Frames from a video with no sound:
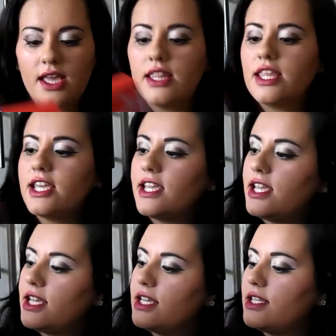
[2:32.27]

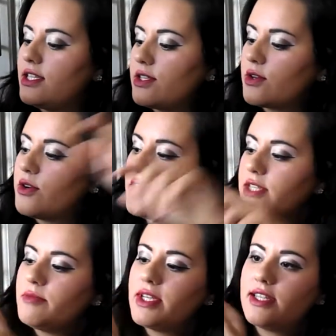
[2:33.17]
These
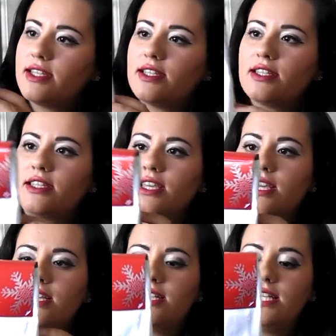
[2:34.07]
Christmas
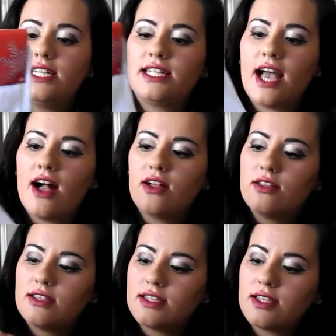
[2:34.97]
tea
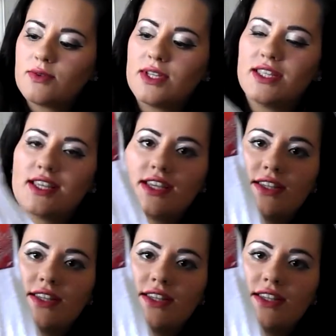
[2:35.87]
towels. This one's a